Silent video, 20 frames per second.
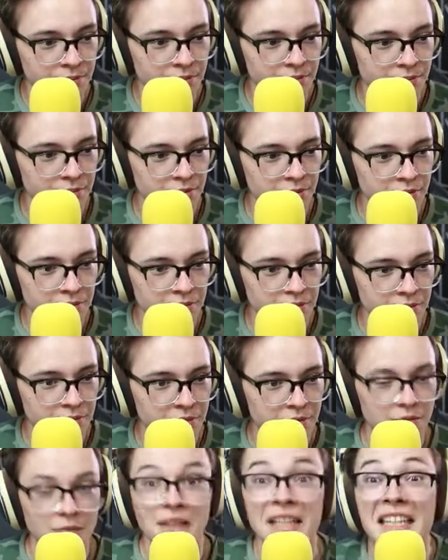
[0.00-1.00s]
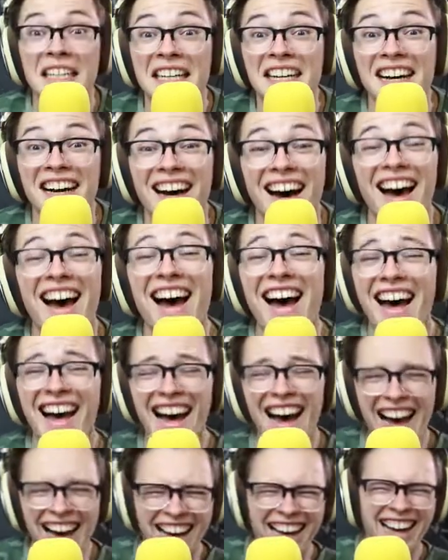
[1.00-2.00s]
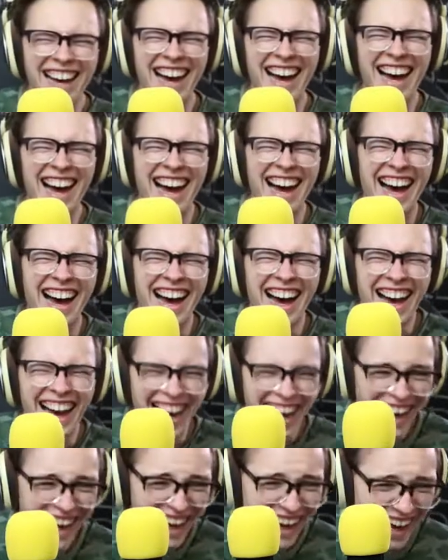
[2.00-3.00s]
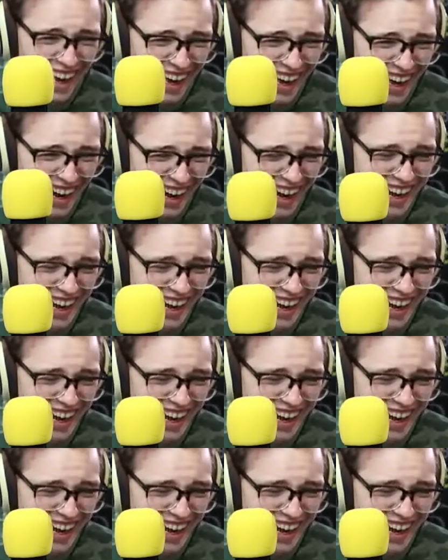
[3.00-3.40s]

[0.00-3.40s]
Hi, my name is Gabriel. And you are?